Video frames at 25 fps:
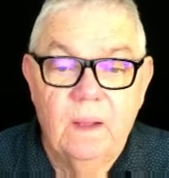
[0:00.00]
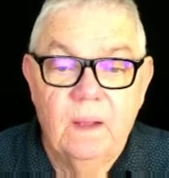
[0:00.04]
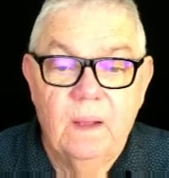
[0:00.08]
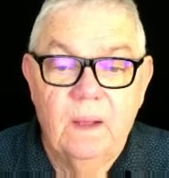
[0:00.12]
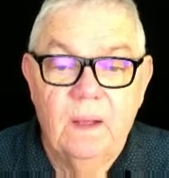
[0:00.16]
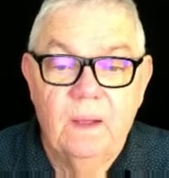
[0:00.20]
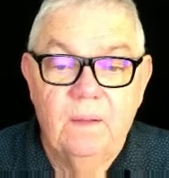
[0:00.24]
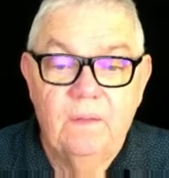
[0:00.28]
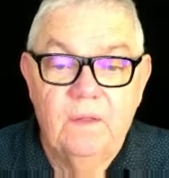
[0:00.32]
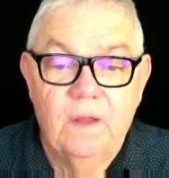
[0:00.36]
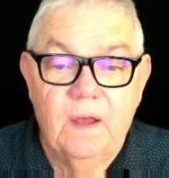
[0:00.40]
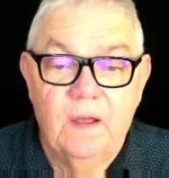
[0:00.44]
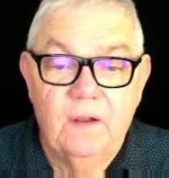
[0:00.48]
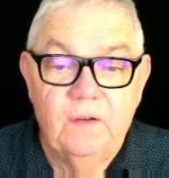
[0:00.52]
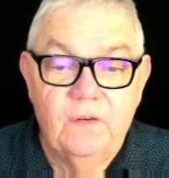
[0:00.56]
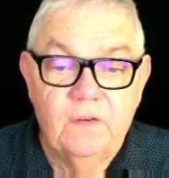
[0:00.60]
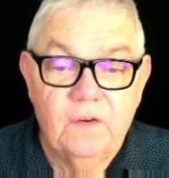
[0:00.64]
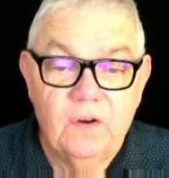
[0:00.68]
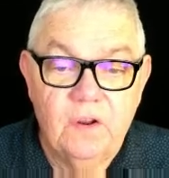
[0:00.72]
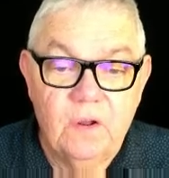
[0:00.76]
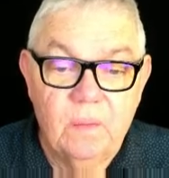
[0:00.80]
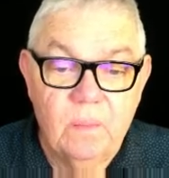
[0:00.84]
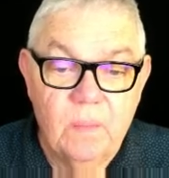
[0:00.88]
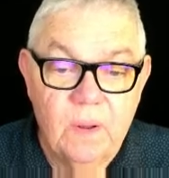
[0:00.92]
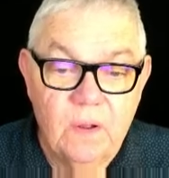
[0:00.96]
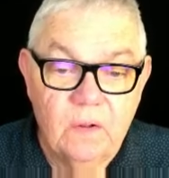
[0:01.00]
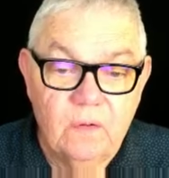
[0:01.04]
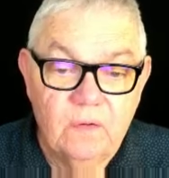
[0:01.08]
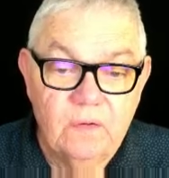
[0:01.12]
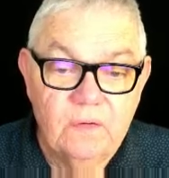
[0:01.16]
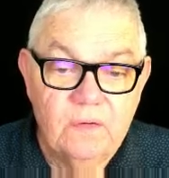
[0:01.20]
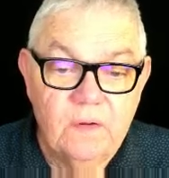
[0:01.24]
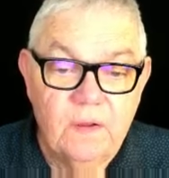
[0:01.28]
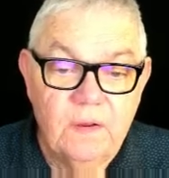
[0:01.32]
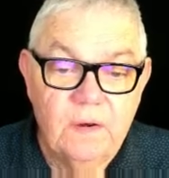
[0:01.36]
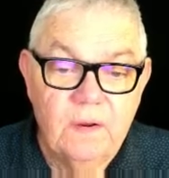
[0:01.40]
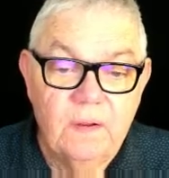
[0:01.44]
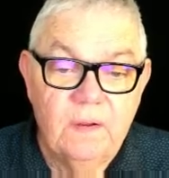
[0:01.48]
The HTML
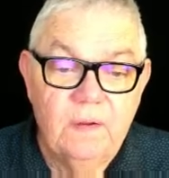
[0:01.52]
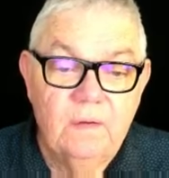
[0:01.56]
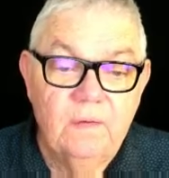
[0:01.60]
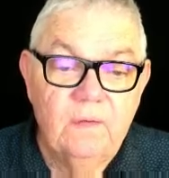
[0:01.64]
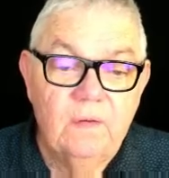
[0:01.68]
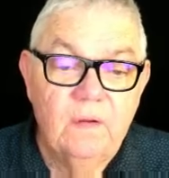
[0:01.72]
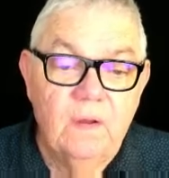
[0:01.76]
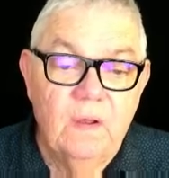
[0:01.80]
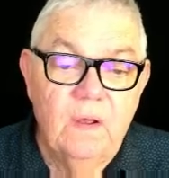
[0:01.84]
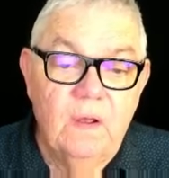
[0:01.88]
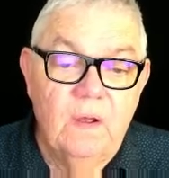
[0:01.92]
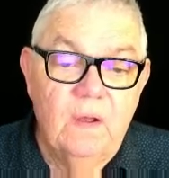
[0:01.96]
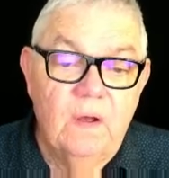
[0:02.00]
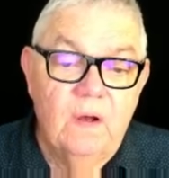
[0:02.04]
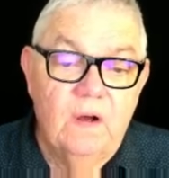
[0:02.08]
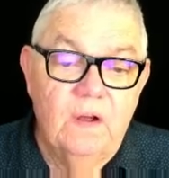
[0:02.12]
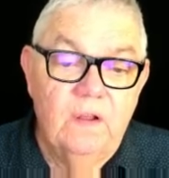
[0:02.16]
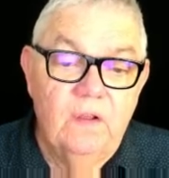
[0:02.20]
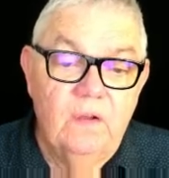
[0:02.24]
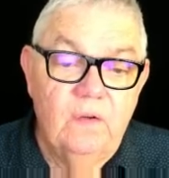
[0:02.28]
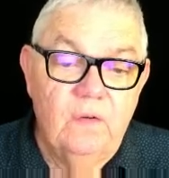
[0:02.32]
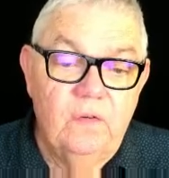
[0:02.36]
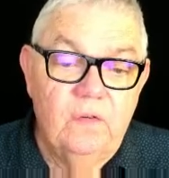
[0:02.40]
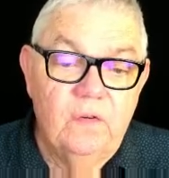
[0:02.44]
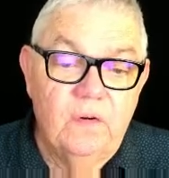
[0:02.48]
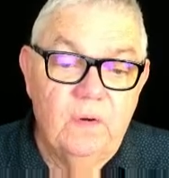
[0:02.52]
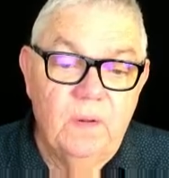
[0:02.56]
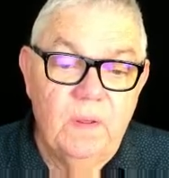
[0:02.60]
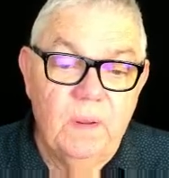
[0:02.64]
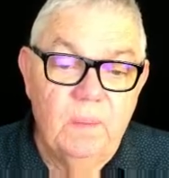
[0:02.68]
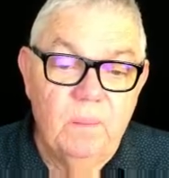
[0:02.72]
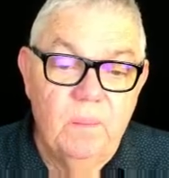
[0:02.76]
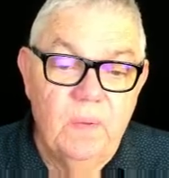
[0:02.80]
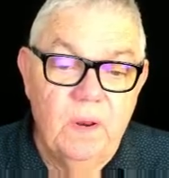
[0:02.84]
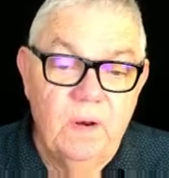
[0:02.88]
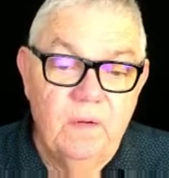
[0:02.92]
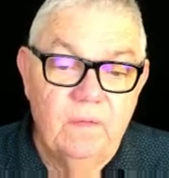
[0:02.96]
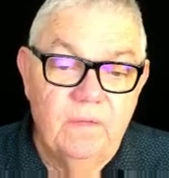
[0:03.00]
settings, I usually
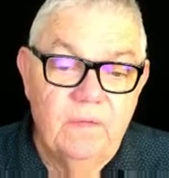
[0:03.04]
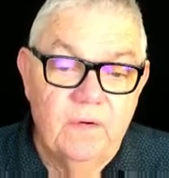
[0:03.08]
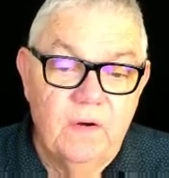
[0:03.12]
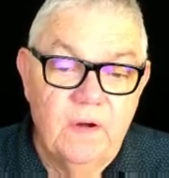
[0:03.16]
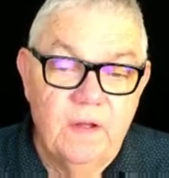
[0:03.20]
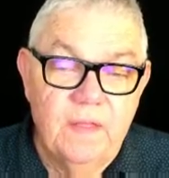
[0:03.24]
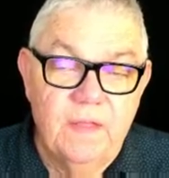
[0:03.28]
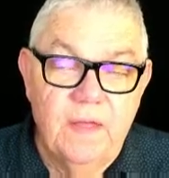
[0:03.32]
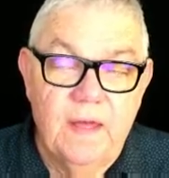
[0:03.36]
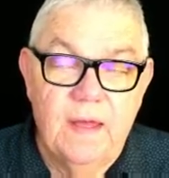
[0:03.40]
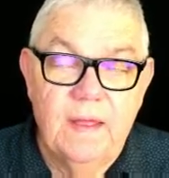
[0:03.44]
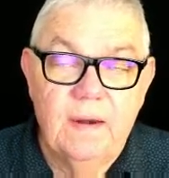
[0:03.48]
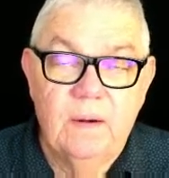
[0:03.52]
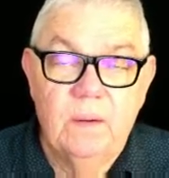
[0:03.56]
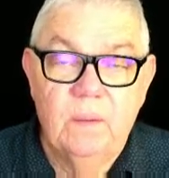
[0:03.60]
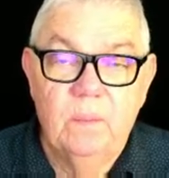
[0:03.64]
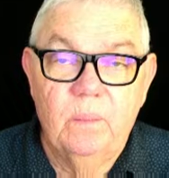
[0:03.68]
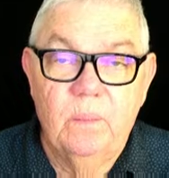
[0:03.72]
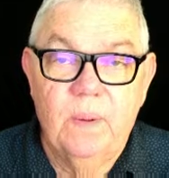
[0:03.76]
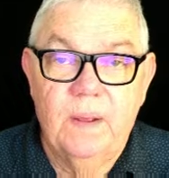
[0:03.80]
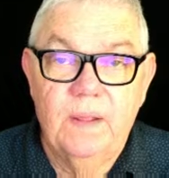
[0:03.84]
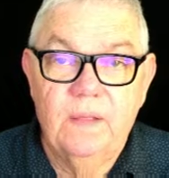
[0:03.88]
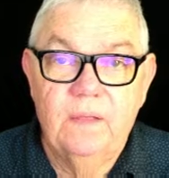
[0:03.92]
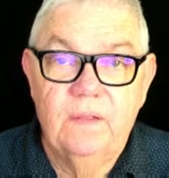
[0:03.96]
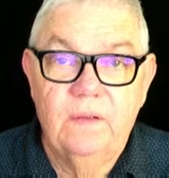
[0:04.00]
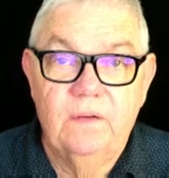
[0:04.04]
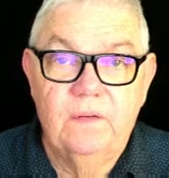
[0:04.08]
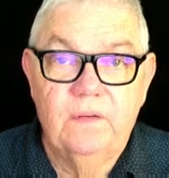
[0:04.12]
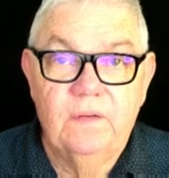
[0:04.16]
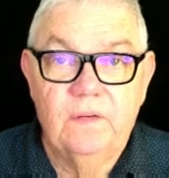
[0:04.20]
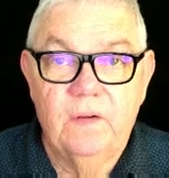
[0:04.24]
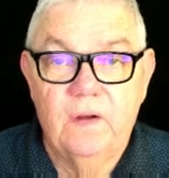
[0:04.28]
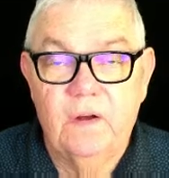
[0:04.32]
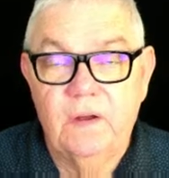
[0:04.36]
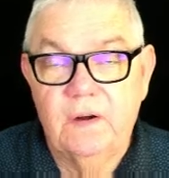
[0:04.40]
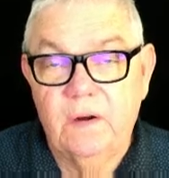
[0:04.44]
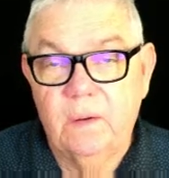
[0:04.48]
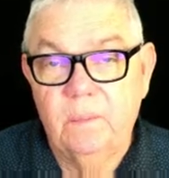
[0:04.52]
minify that, but this
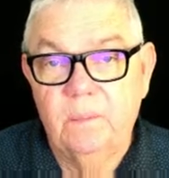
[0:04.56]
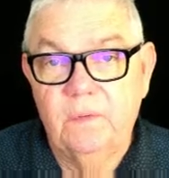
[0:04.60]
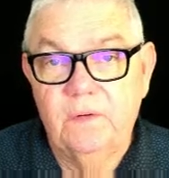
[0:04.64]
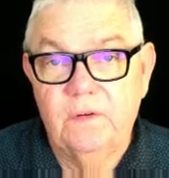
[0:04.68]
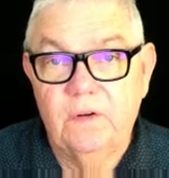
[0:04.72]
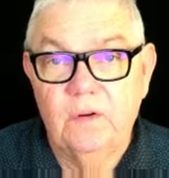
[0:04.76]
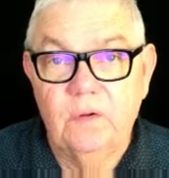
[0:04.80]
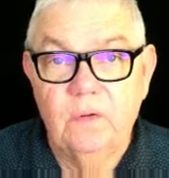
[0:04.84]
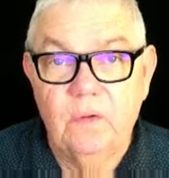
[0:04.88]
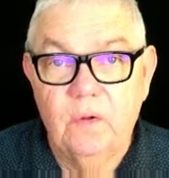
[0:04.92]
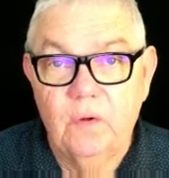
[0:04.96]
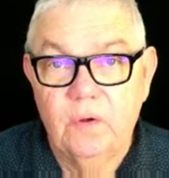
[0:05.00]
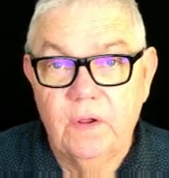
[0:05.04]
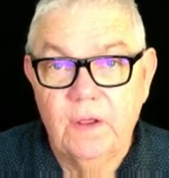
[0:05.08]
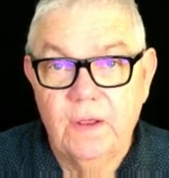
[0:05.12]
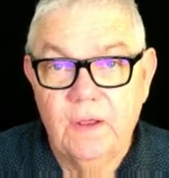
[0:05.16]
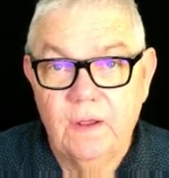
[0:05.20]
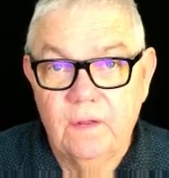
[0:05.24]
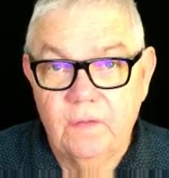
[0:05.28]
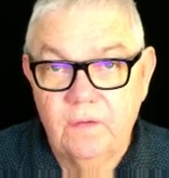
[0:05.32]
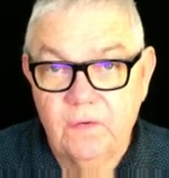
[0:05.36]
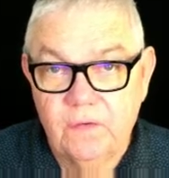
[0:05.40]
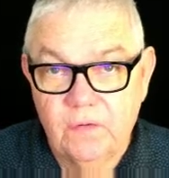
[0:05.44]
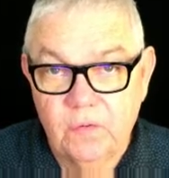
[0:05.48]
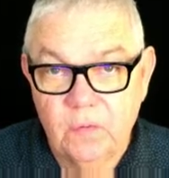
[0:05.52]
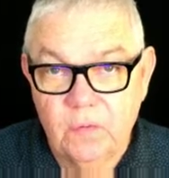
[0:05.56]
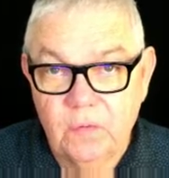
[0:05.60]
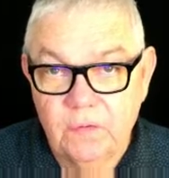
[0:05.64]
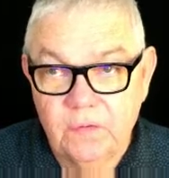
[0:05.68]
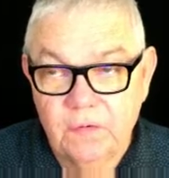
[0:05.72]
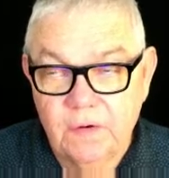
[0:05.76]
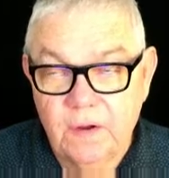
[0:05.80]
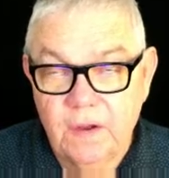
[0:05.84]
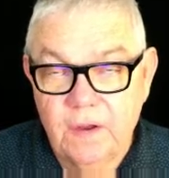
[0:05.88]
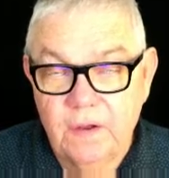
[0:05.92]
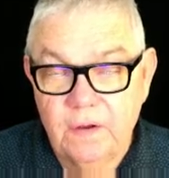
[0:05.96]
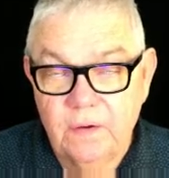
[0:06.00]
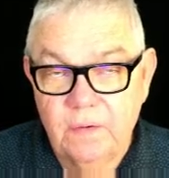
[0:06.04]
site I'm still looking at the source
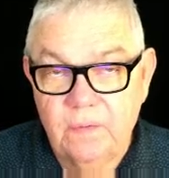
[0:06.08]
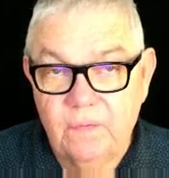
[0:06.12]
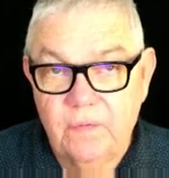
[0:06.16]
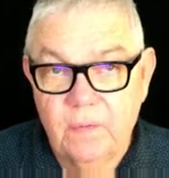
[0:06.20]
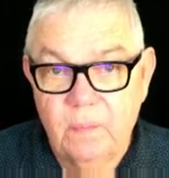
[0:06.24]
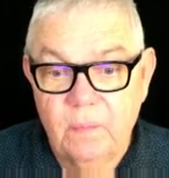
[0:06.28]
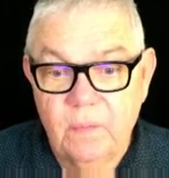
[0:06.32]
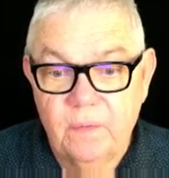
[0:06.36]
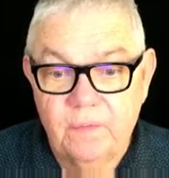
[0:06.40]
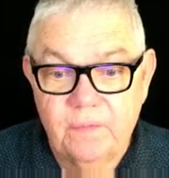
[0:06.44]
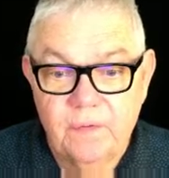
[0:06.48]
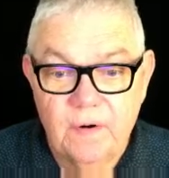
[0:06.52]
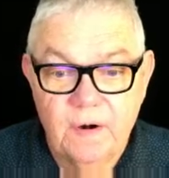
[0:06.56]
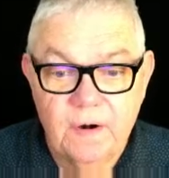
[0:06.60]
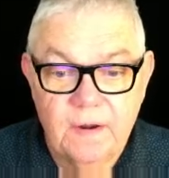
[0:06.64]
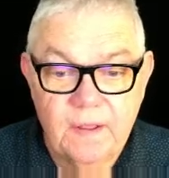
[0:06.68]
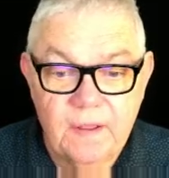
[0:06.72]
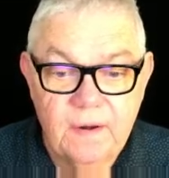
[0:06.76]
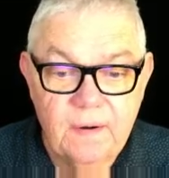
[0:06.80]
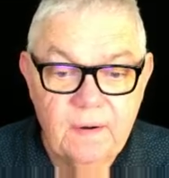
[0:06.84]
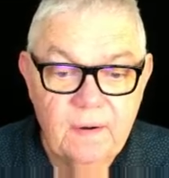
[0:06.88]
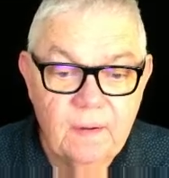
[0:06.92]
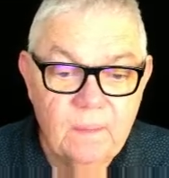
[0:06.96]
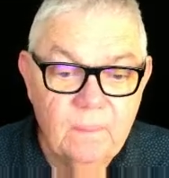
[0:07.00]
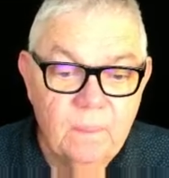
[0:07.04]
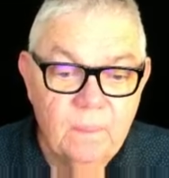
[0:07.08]
code from the front end.